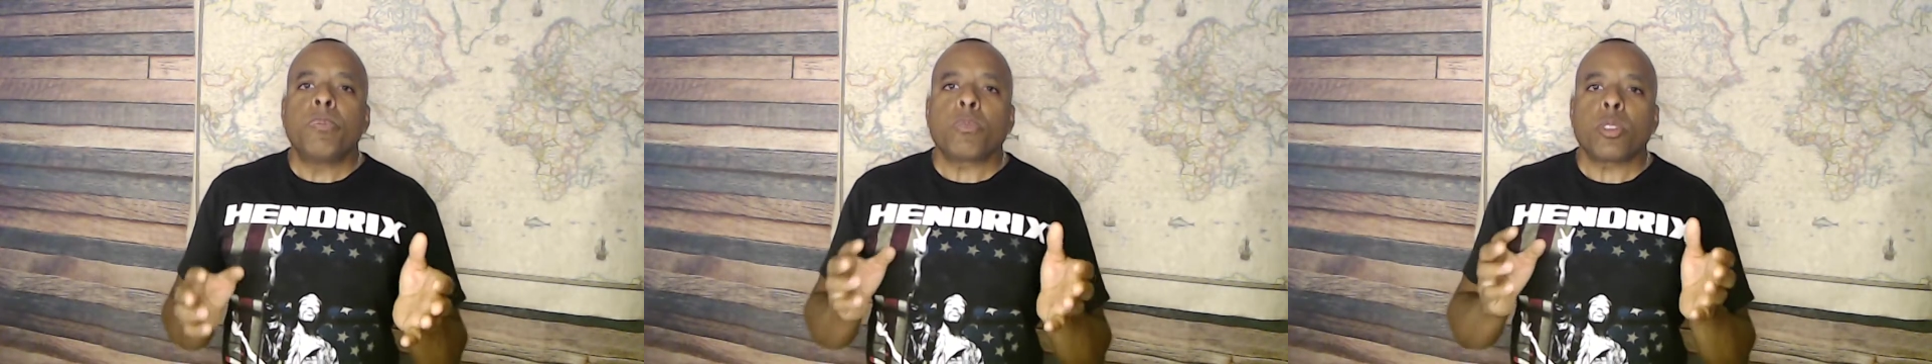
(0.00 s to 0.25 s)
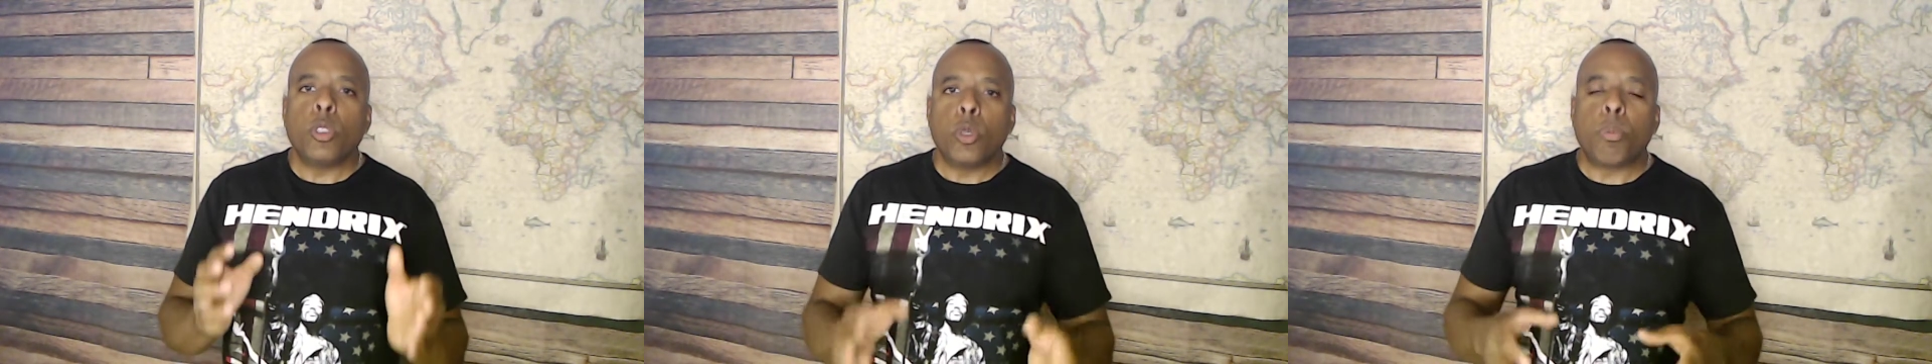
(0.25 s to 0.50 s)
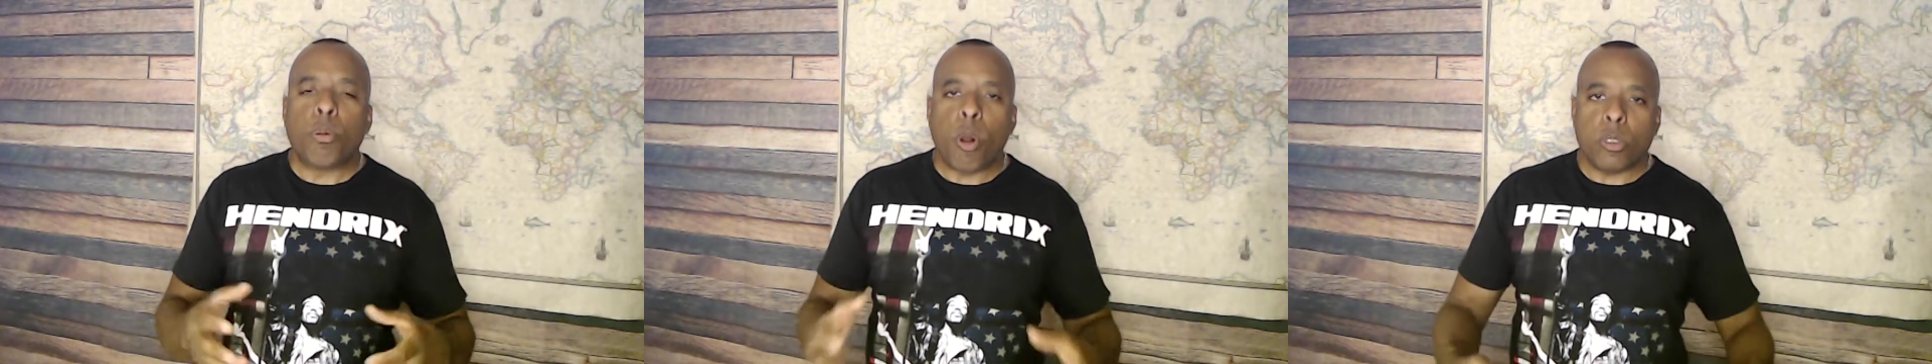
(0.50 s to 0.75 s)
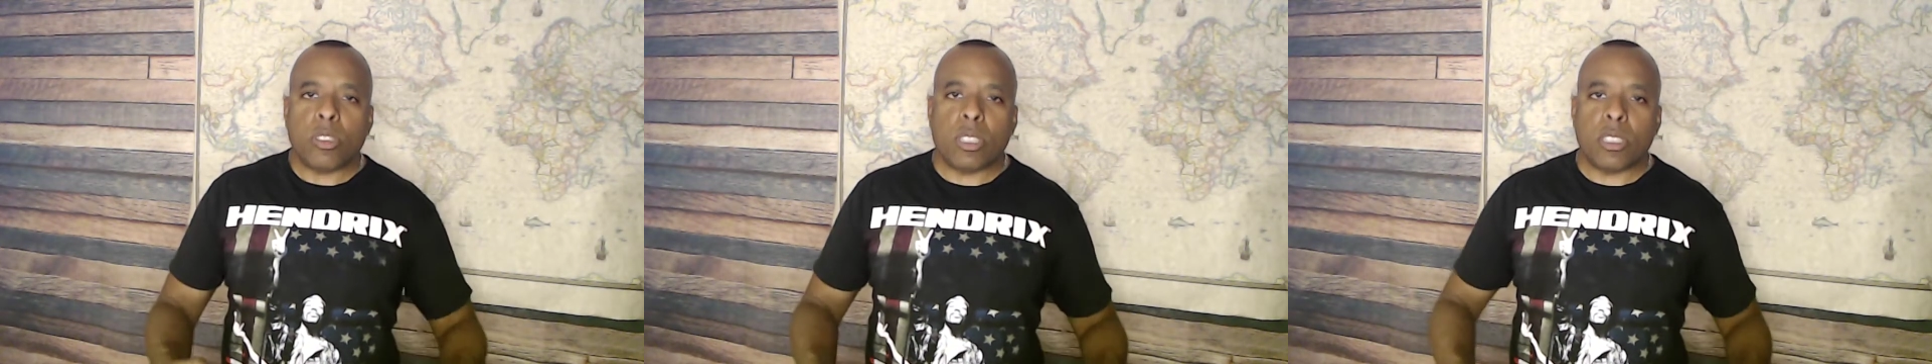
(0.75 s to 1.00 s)
you
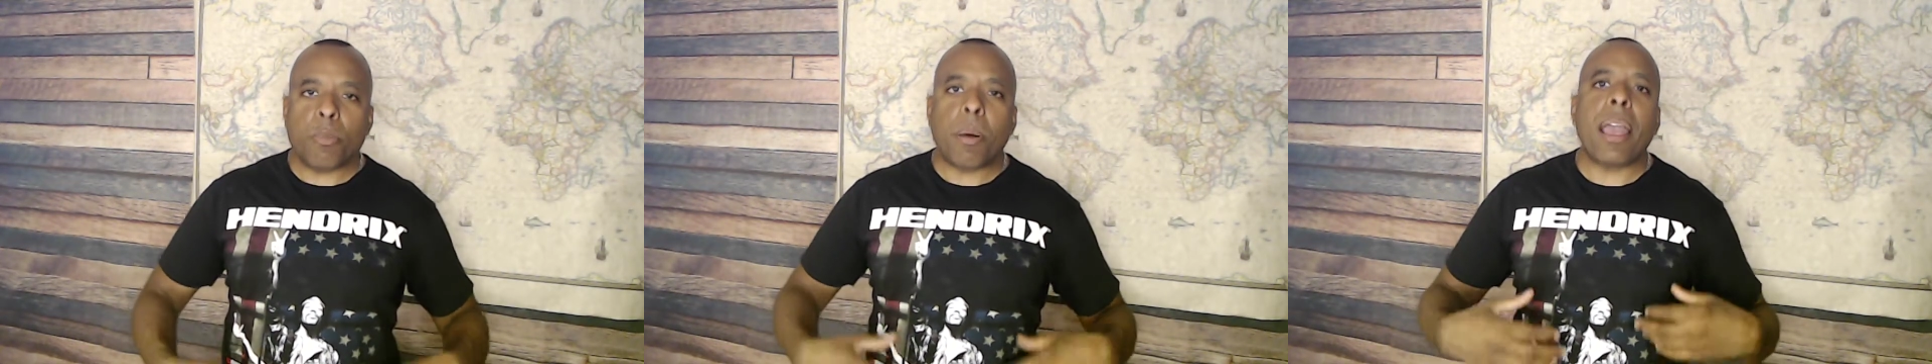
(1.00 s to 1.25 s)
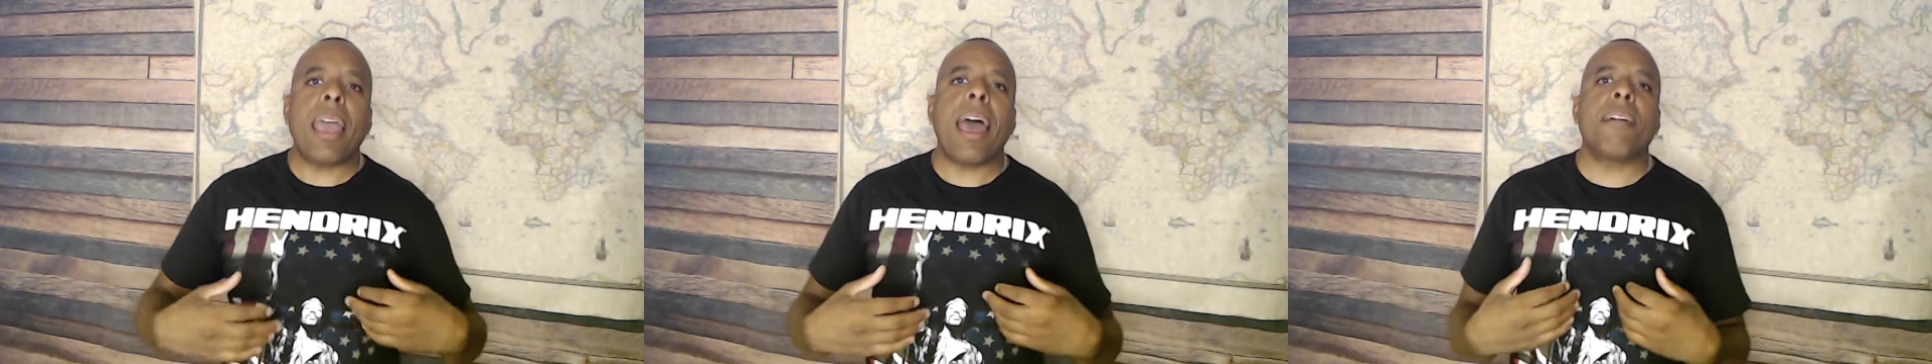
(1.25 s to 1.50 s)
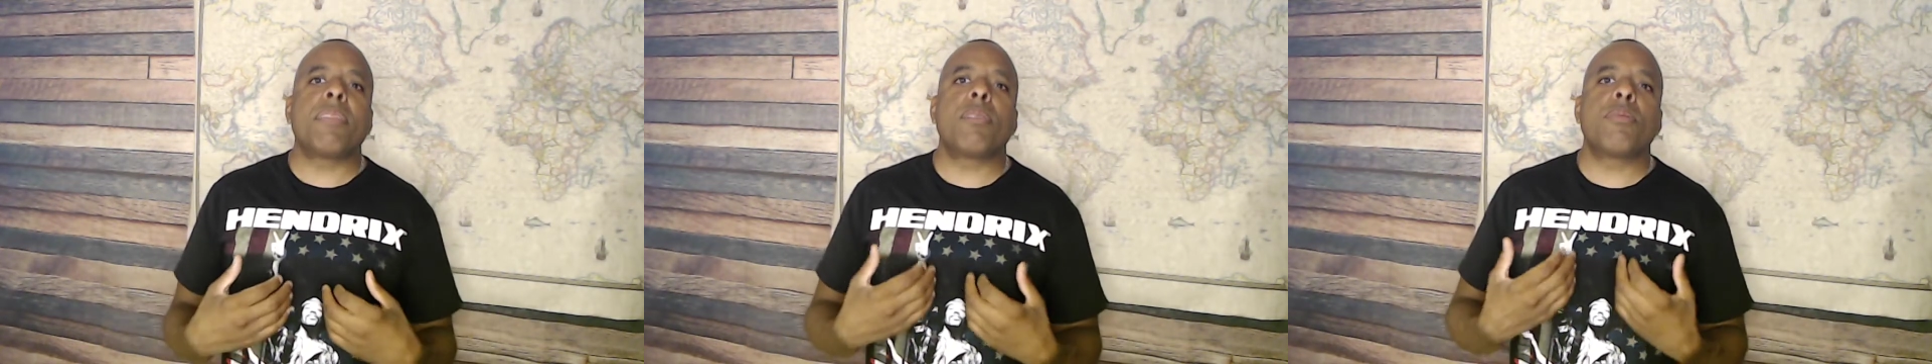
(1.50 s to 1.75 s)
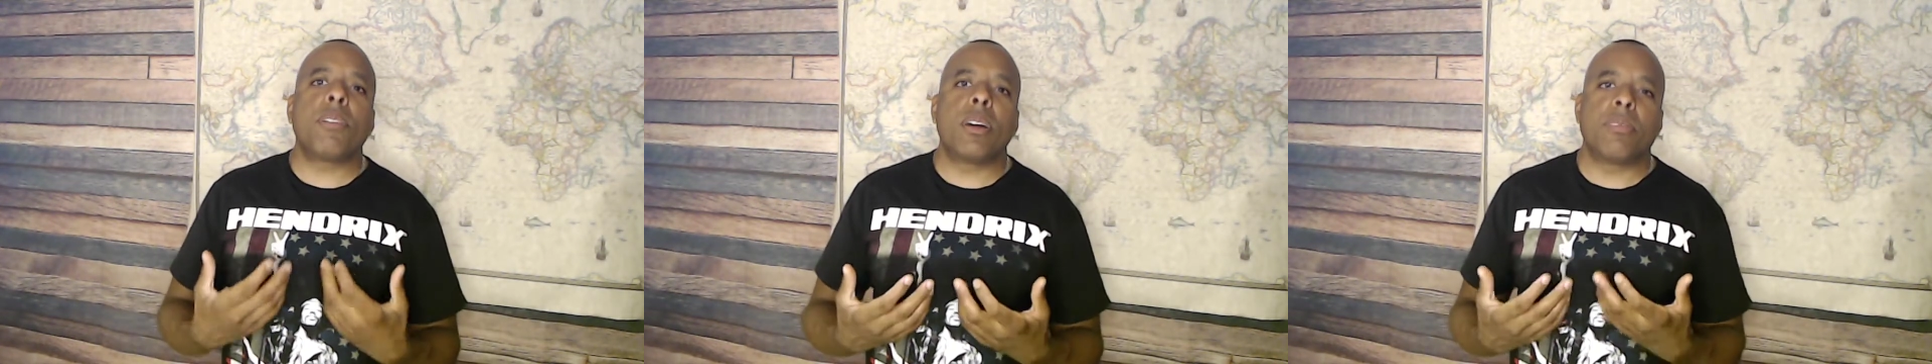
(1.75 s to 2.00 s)
approach this by having
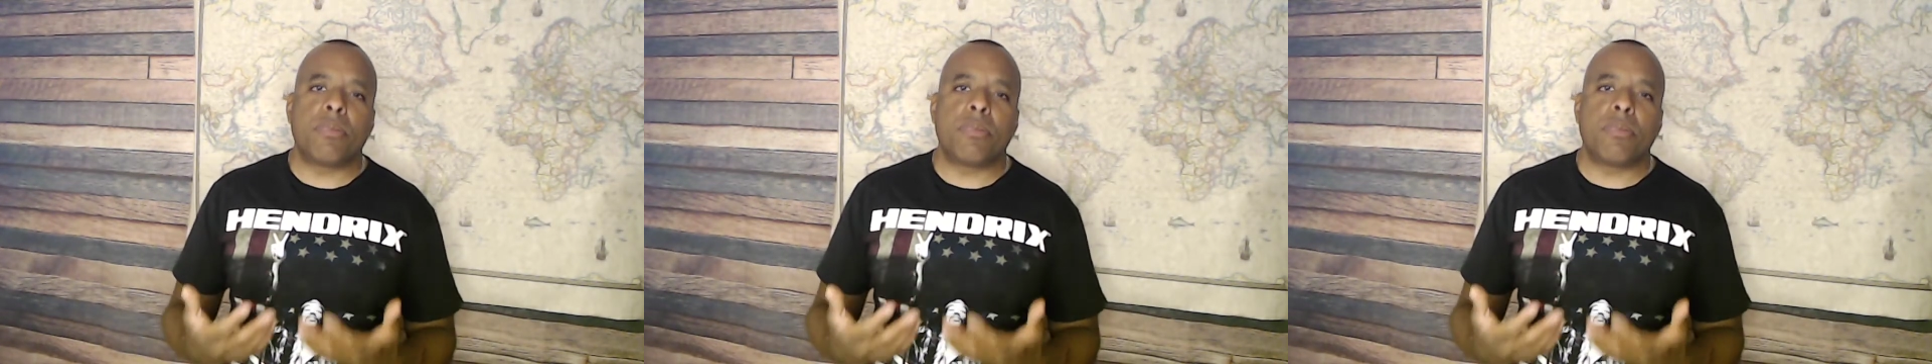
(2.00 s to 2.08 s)
fun